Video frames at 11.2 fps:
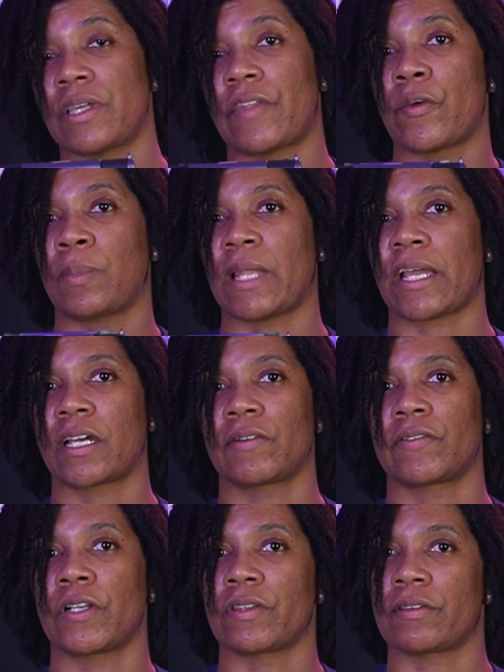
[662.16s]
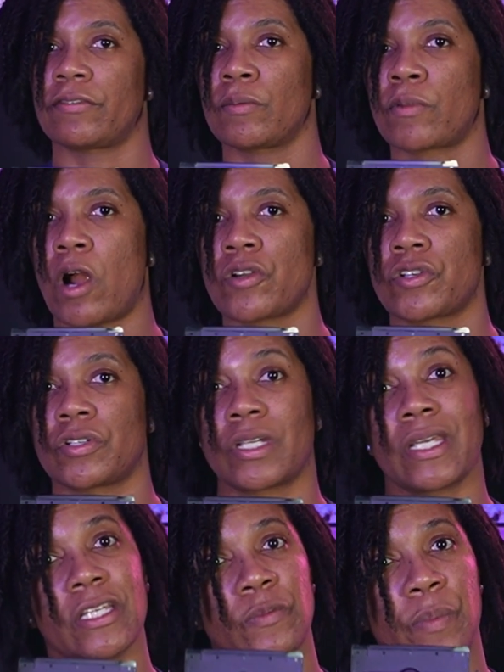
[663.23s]
that the black cover of the film cartridge
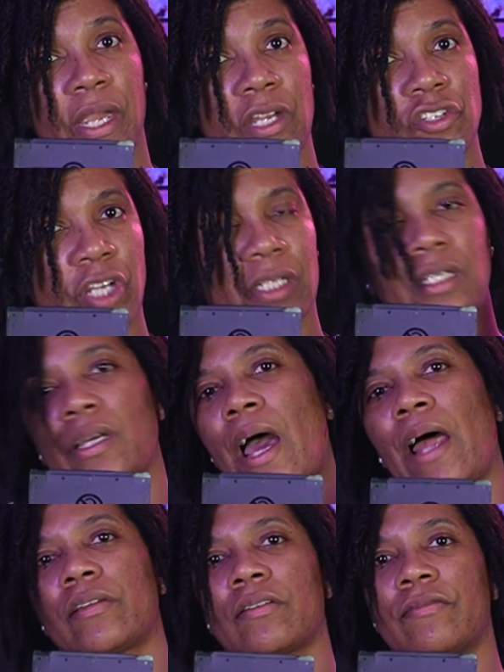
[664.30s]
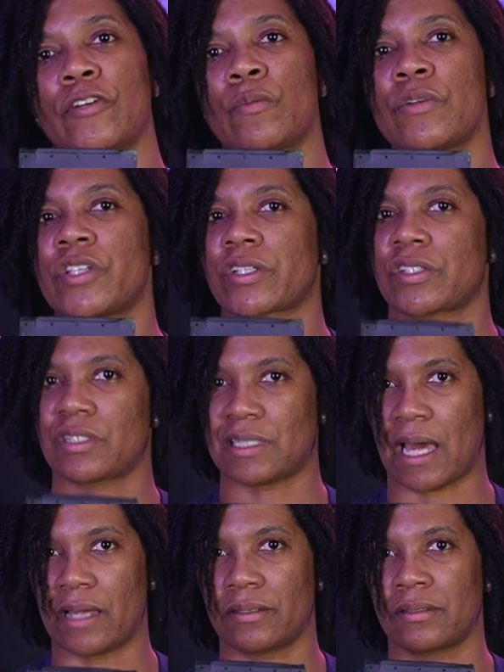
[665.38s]
is being ejected out of the film ejection
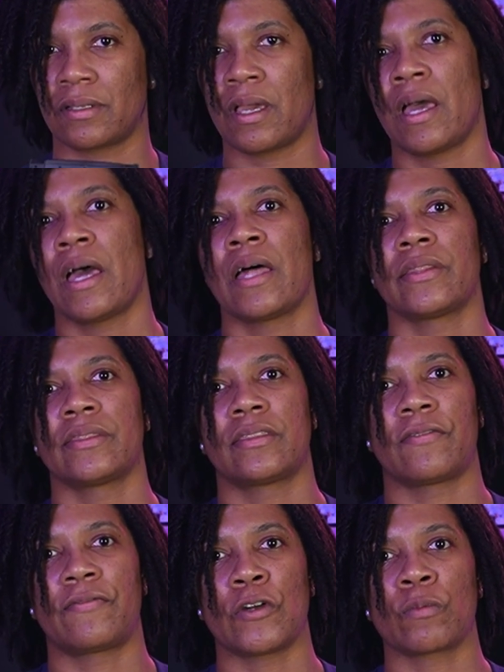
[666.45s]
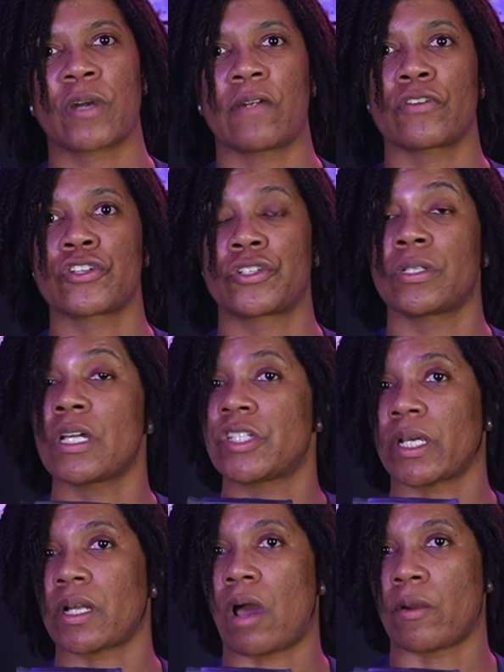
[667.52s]
slot. The film cover should
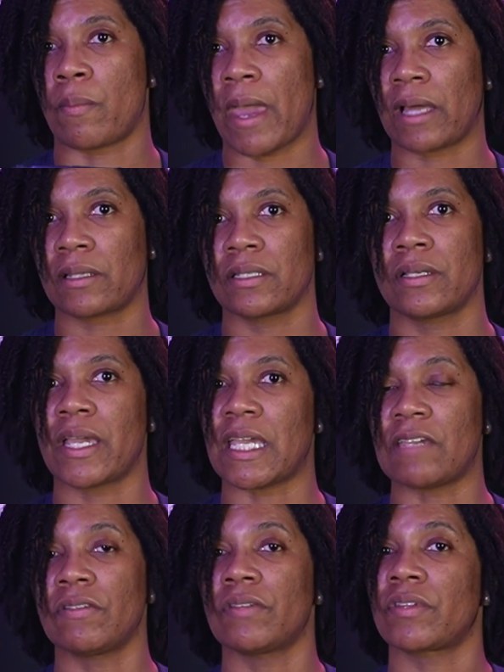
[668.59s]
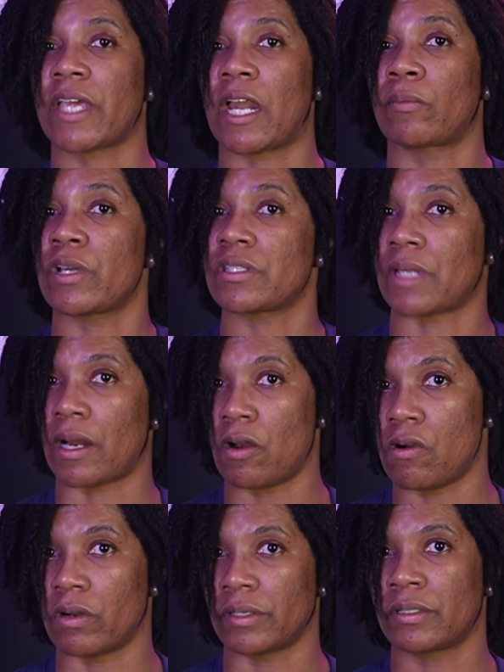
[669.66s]
eject automatically, even if the camera is not
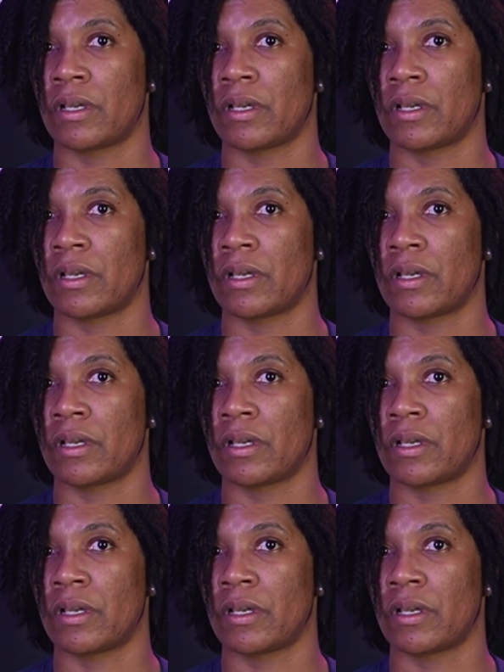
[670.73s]
on.